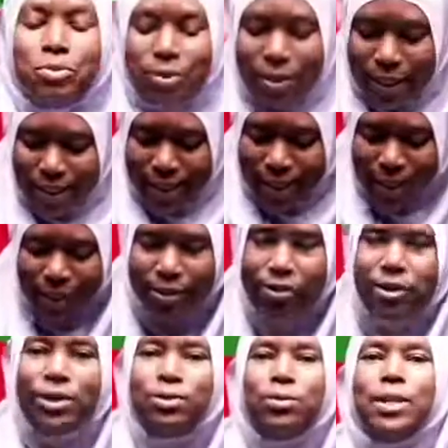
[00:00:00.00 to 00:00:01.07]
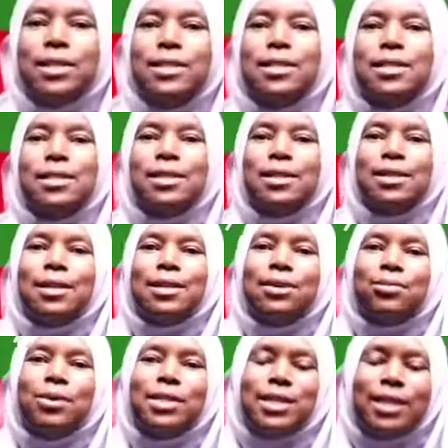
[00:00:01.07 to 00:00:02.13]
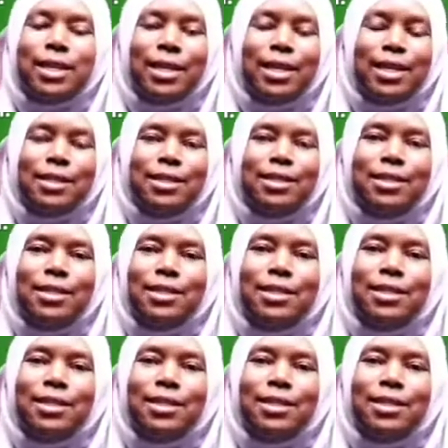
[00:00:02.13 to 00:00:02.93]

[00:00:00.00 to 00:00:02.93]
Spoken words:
morning, grade ones. Once again,